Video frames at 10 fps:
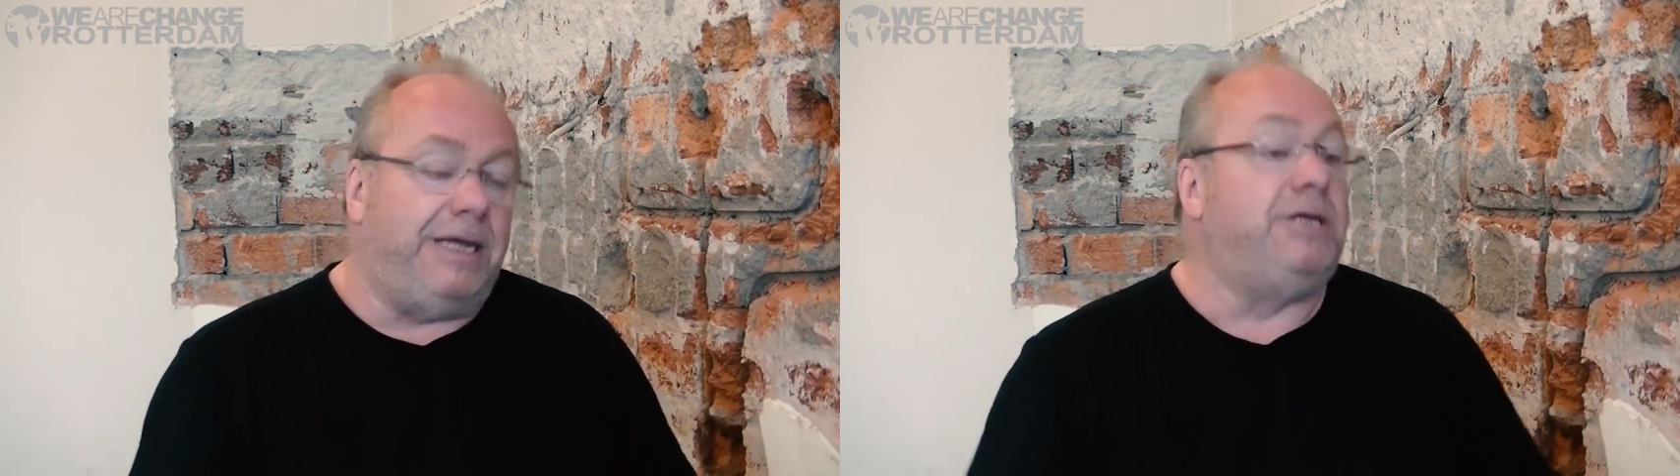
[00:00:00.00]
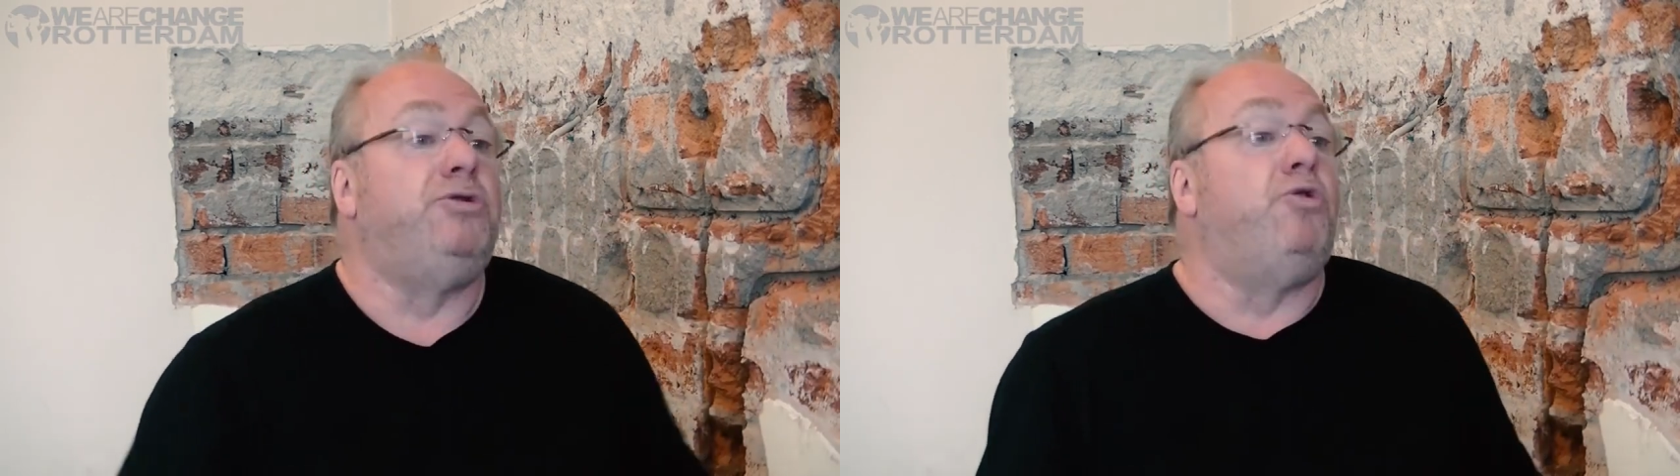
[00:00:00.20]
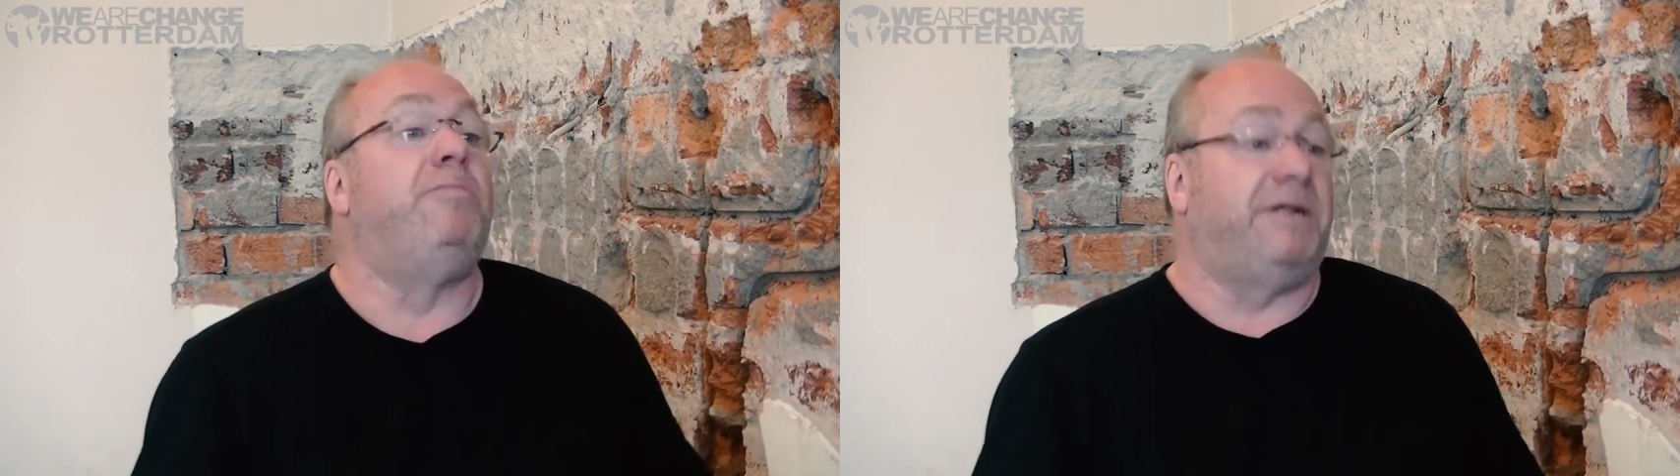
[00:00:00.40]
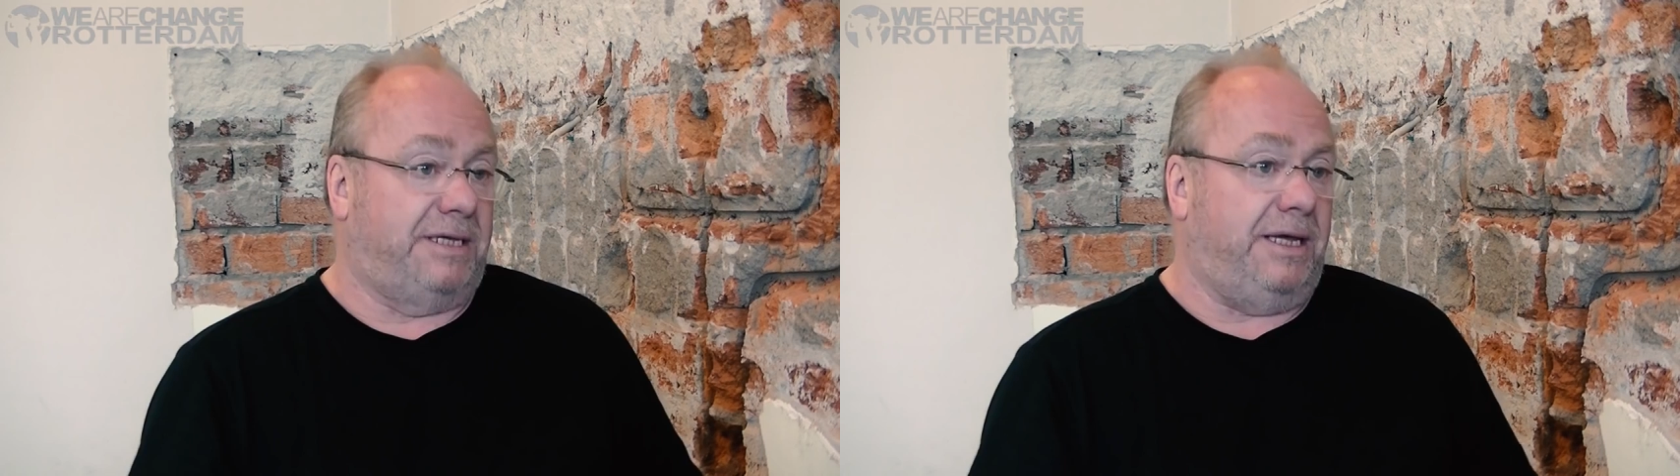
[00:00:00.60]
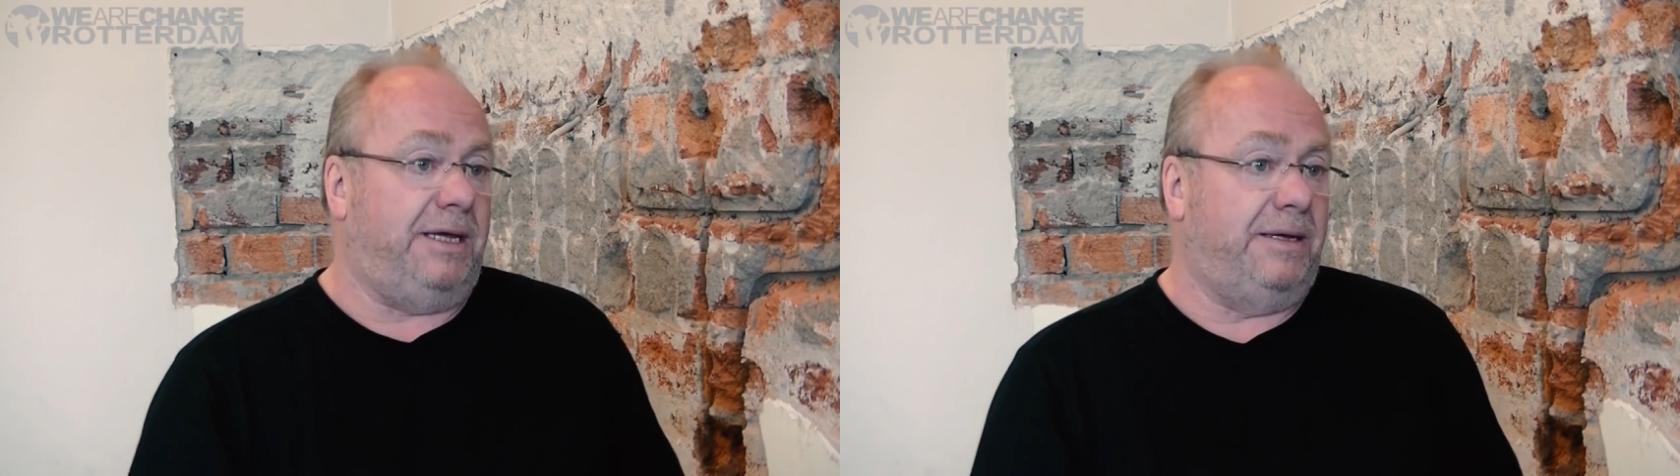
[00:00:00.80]

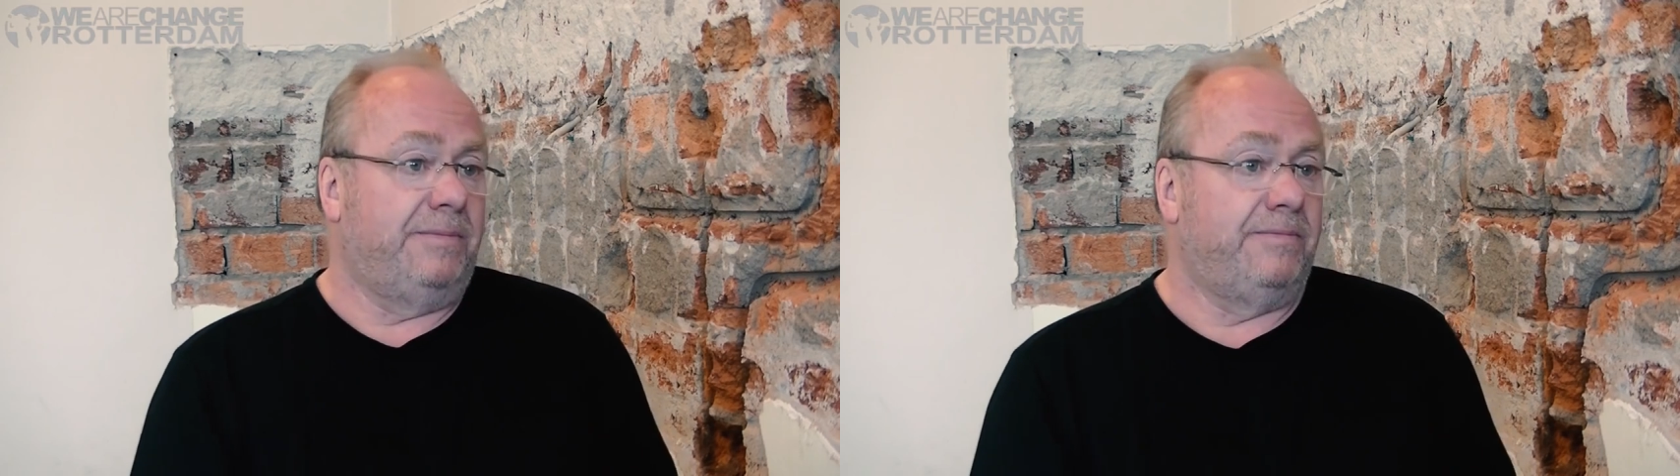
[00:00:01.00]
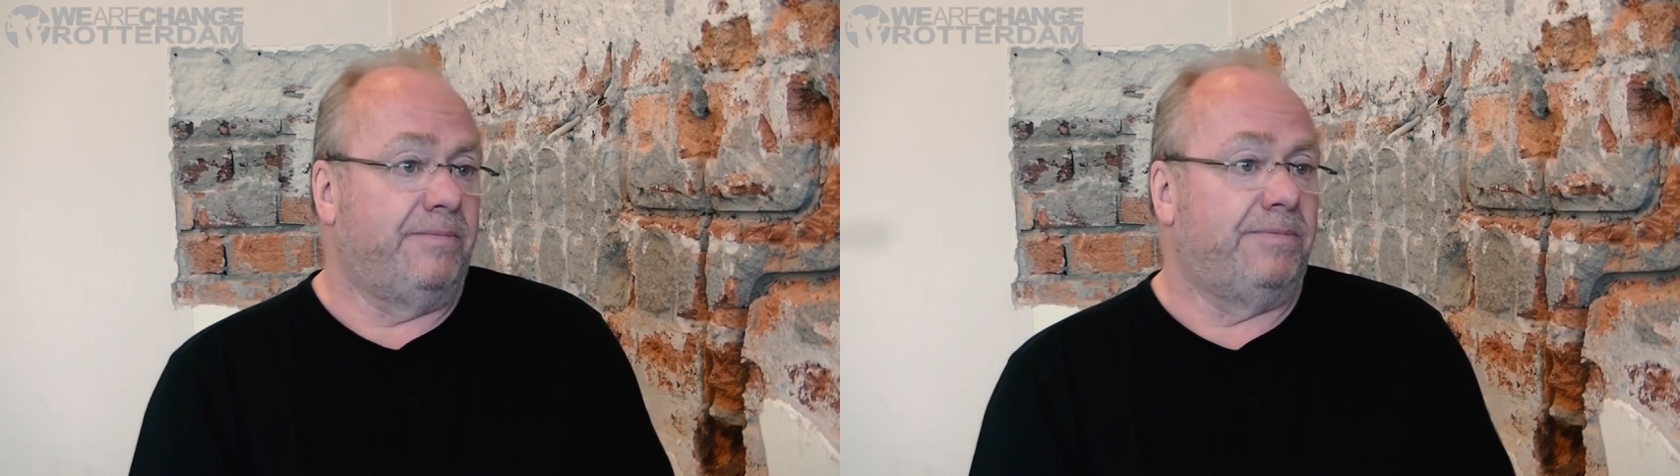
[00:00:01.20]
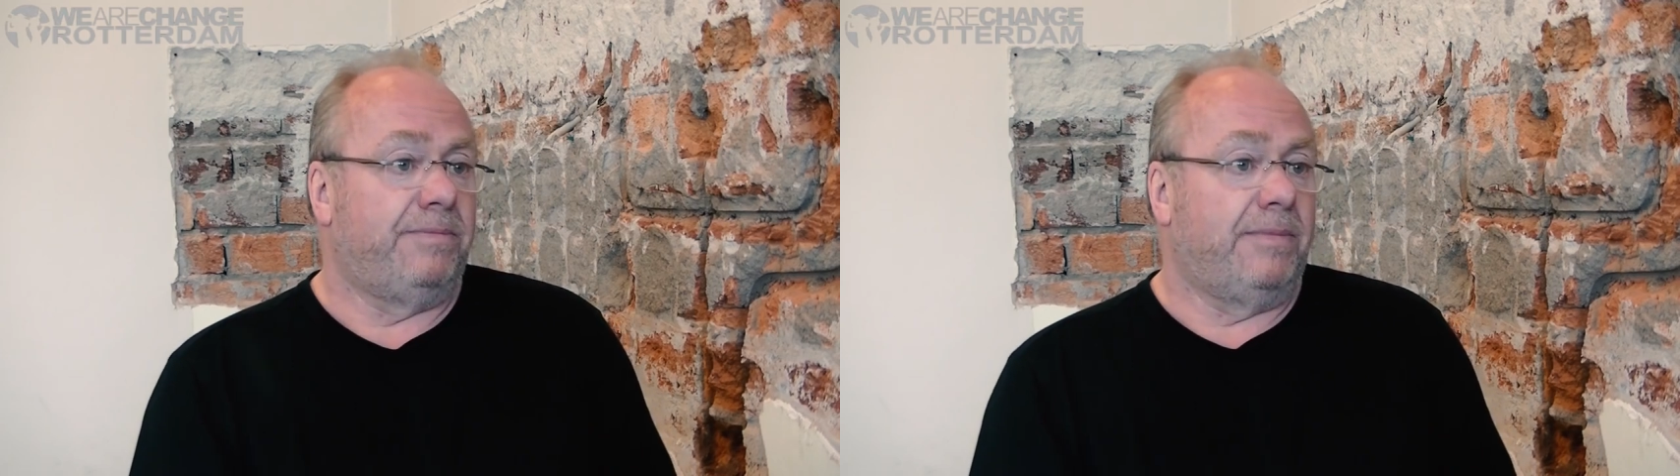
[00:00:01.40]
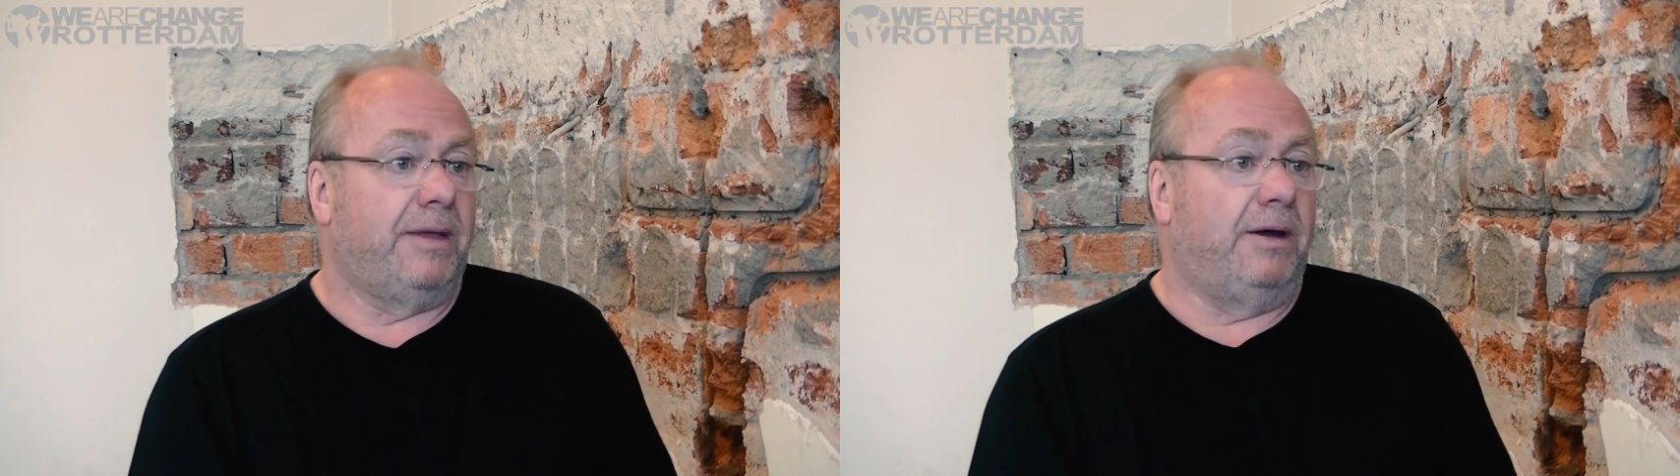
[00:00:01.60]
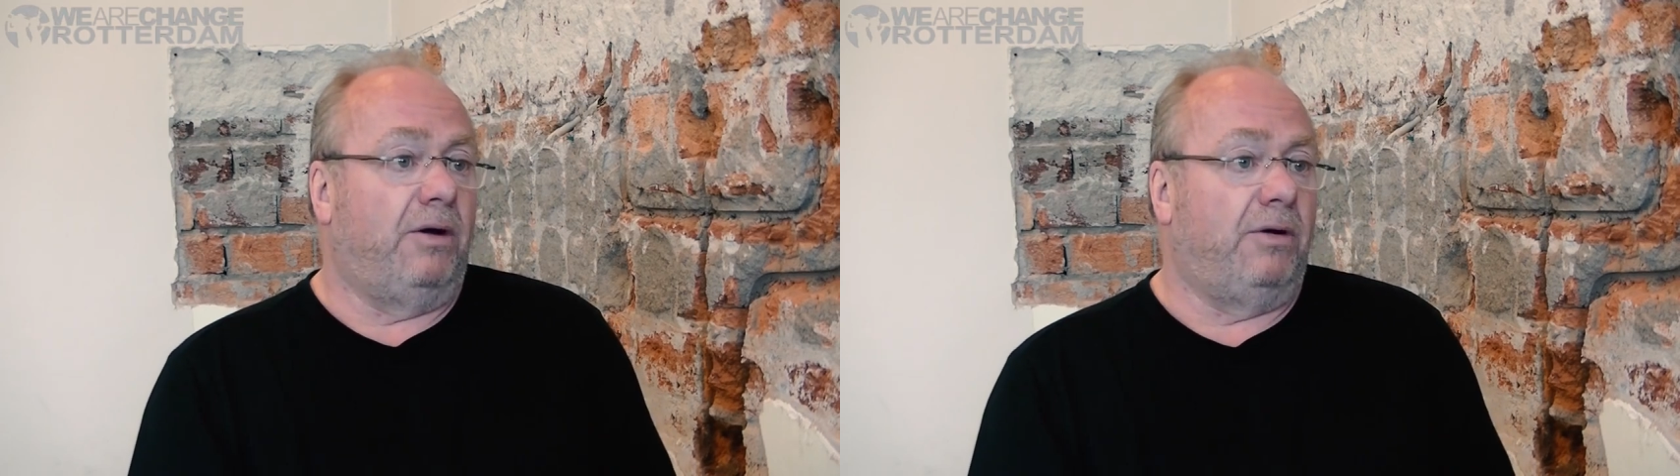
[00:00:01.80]
enormity
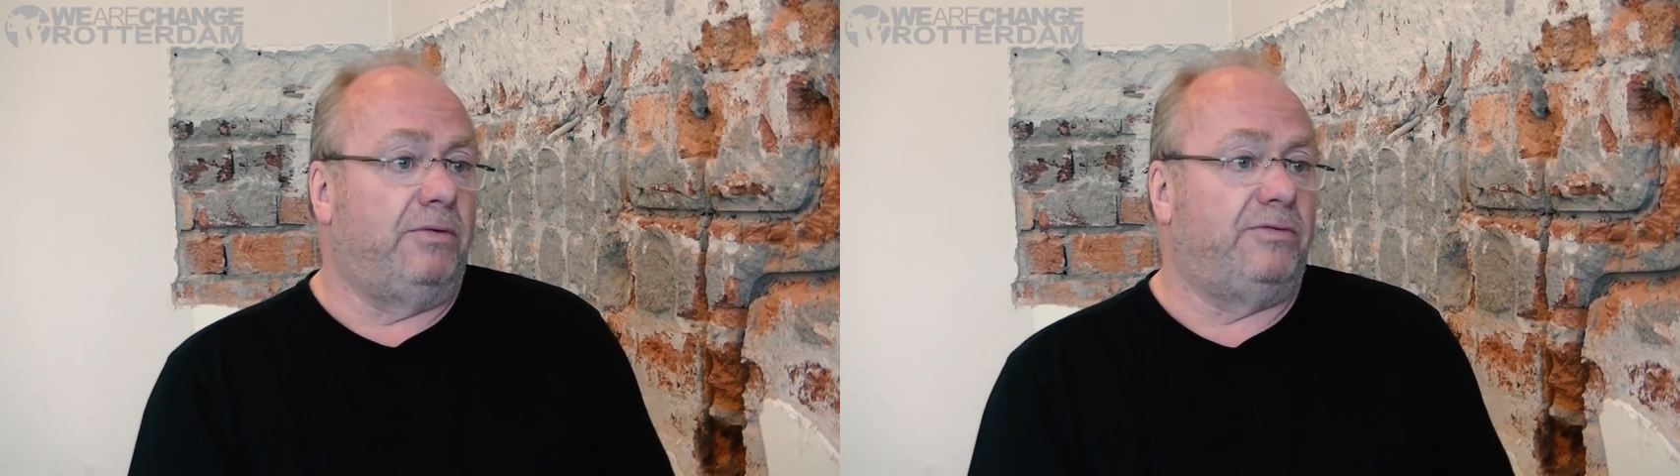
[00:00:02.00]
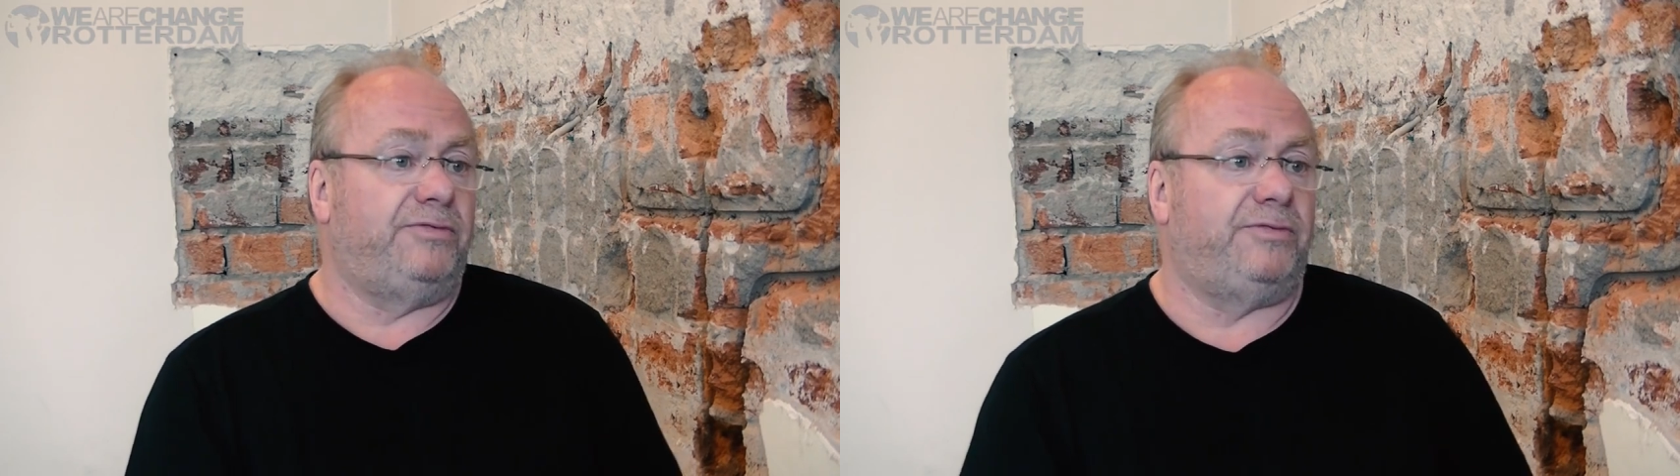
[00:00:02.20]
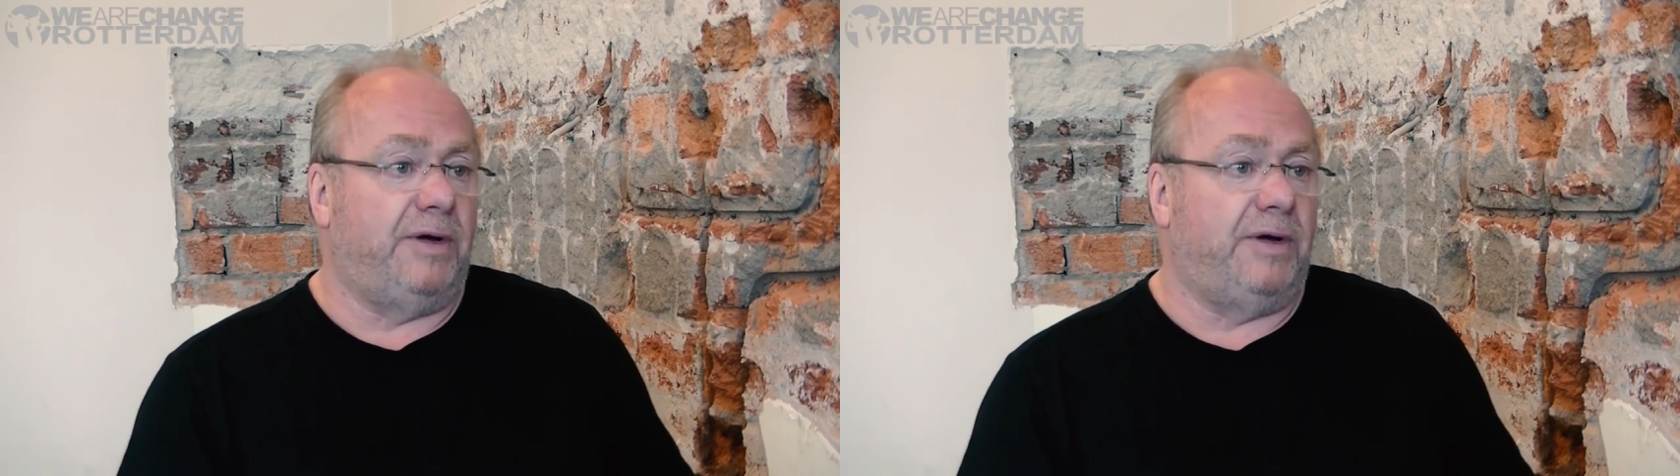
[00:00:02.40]
of,